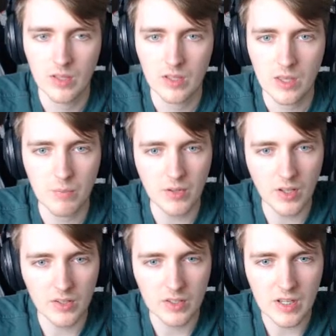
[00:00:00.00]
You put it
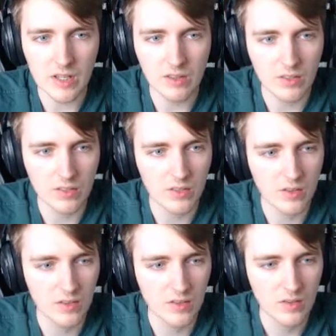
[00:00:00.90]
underneath.
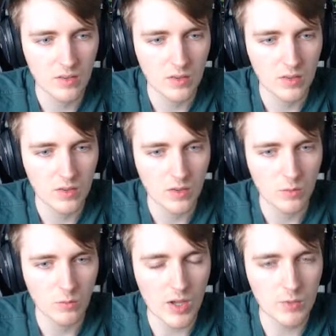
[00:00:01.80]

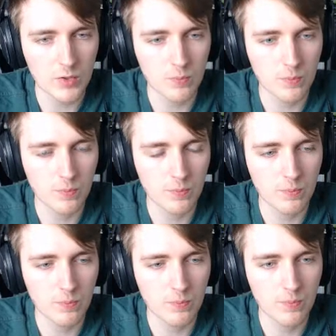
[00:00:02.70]
Why would you?
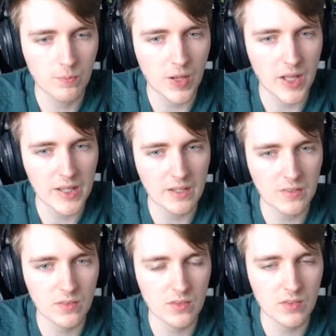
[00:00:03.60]
I guess
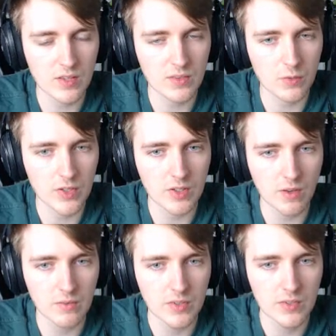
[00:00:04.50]
because it has 3
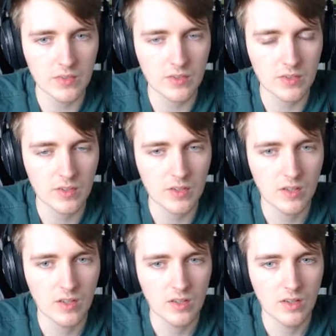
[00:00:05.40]
toughness.
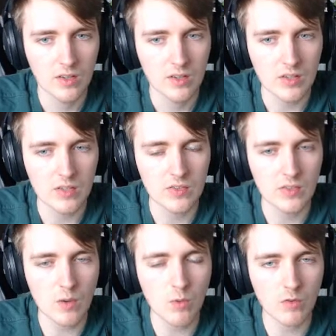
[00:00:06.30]
So he's
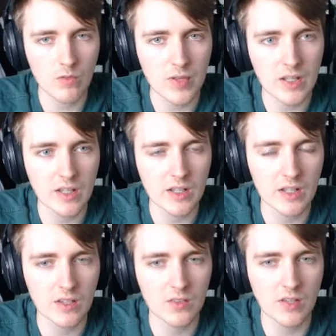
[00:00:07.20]
somewhat revealing that he
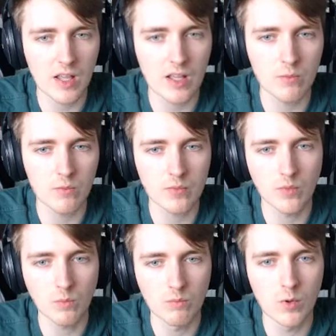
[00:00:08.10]
doesn't have
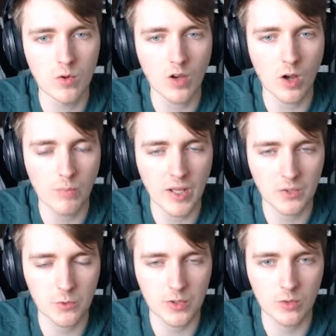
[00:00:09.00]
more combat
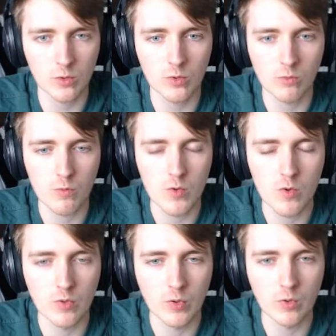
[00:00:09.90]
tricks or
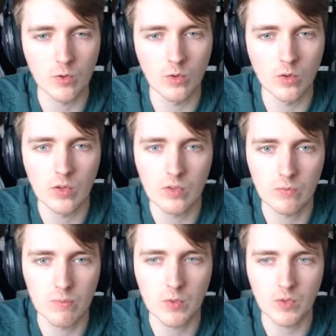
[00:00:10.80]
removal or
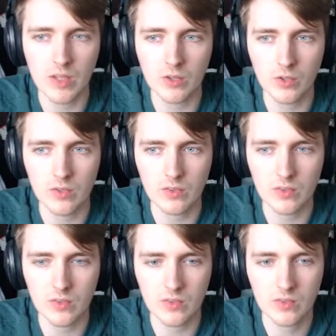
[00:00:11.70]
mutate
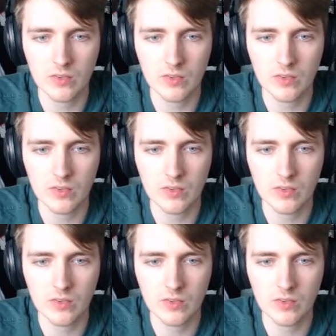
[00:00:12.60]
creatures.